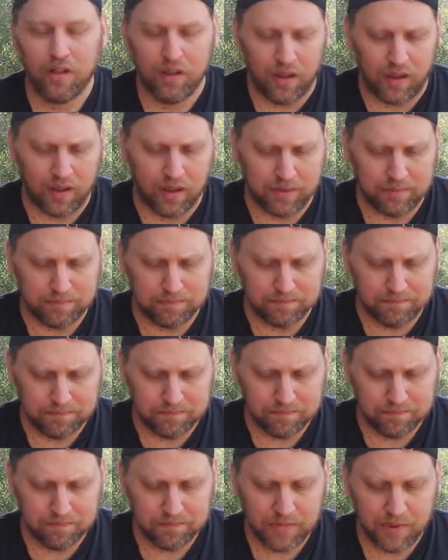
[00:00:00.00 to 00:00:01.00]

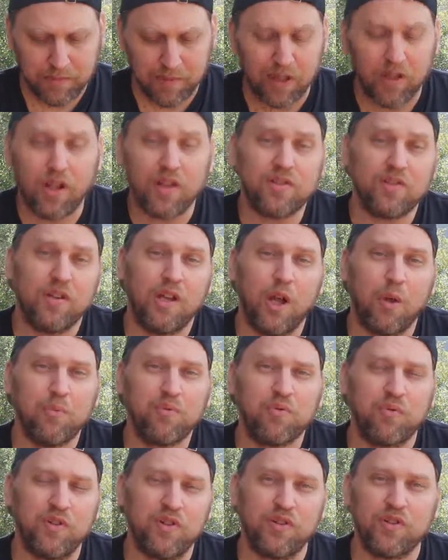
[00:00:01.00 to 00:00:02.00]
But it also
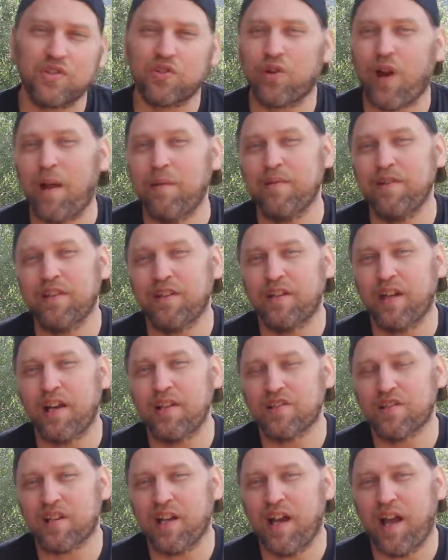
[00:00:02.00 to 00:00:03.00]
helps when you're describing the
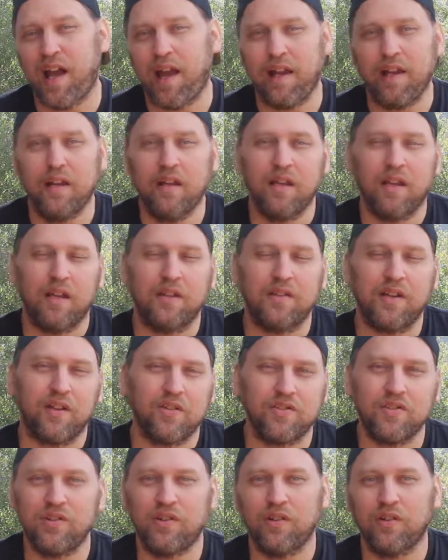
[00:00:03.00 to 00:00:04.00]
night sky and
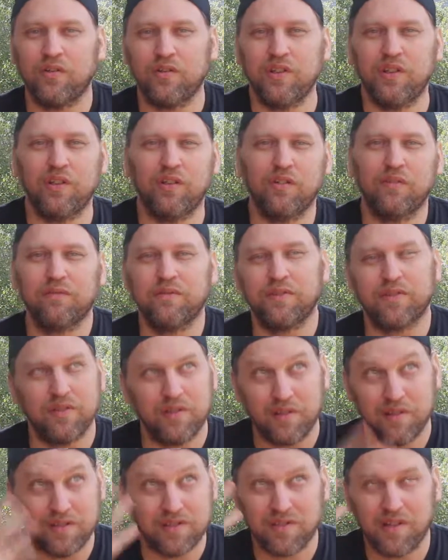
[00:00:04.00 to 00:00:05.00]
tells so you
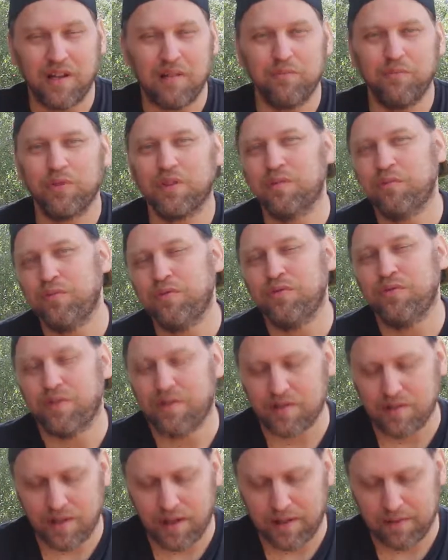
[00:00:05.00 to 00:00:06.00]
can describe what the moon
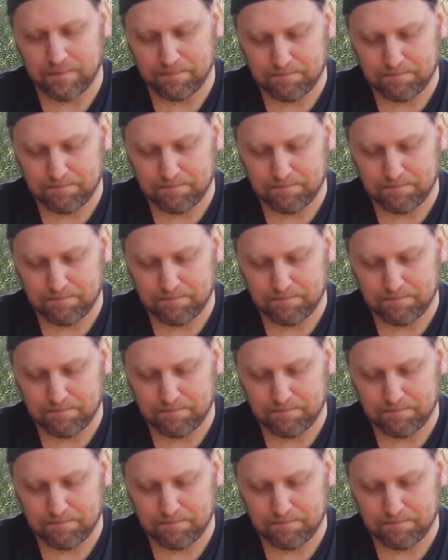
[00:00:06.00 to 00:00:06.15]
looks like.